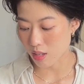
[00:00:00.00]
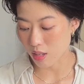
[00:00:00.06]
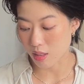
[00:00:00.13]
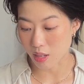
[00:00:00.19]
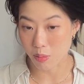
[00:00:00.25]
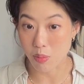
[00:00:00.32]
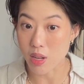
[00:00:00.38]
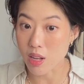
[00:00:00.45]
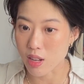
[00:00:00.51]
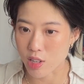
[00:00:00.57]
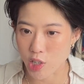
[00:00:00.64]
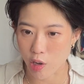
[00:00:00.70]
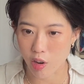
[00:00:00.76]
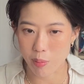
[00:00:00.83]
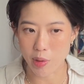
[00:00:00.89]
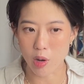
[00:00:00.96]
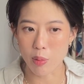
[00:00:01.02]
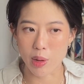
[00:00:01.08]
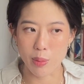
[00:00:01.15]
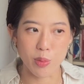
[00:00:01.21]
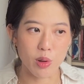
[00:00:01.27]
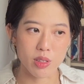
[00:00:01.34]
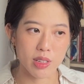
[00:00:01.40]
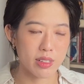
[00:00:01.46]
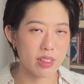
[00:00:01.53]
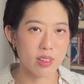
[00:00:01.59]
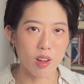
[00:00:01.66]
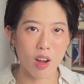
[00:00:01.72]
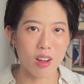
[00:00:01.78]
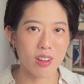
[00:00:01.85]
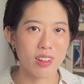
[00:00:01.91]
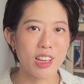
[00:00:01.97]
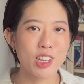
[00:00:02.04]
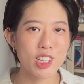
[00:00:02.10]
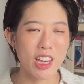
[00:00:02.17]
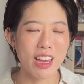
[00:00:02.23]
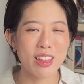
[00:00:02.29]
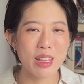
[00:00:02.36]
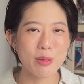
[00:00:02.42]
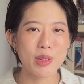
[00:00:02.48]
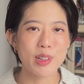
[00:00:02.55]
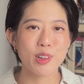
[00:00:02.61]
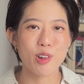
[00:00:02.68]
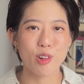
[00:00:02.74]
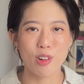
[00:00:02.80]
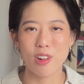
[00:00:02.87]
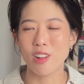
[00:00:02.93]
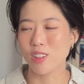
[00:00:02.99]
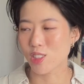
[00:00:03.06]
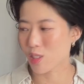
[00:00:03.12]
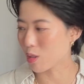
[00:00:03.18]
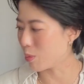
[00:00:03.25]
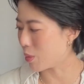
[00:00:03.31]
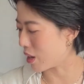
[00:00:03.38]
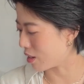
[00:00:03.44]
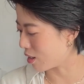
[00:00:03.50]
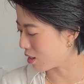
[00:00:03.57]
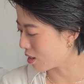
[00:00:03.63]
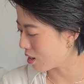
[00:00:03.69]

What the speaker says: like me sharing about all my books. I did not share them in a chronological manner,